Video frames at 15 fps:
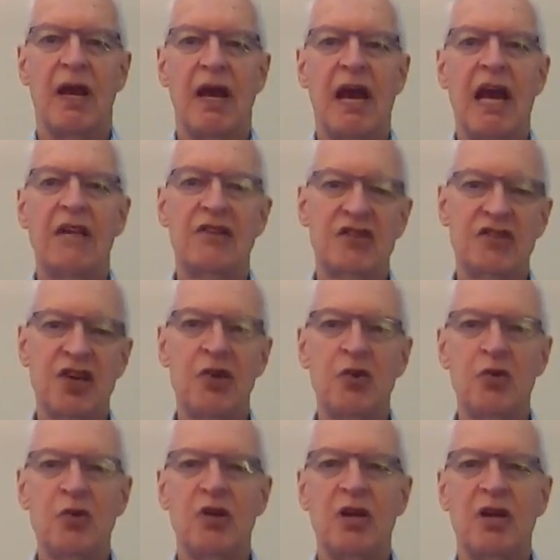And
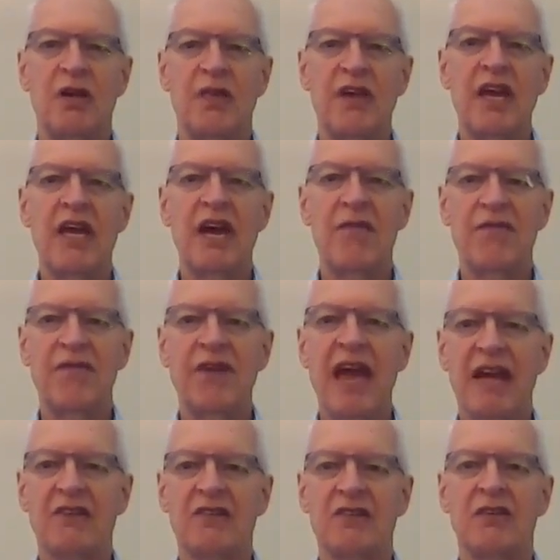so they
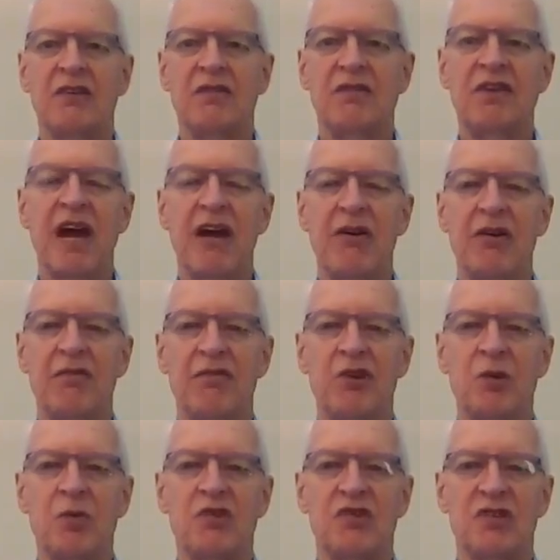affect firing
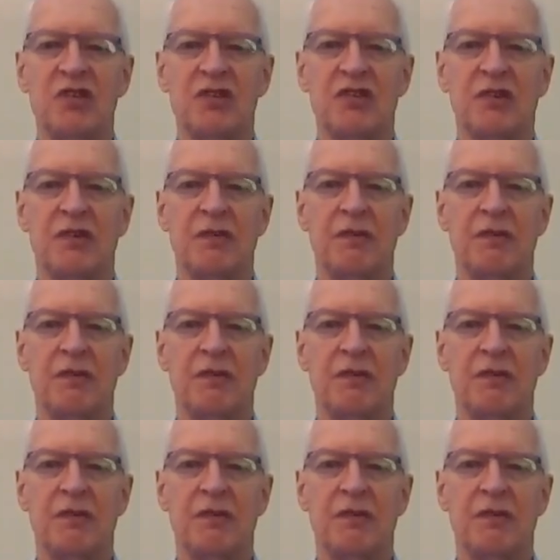frequencies.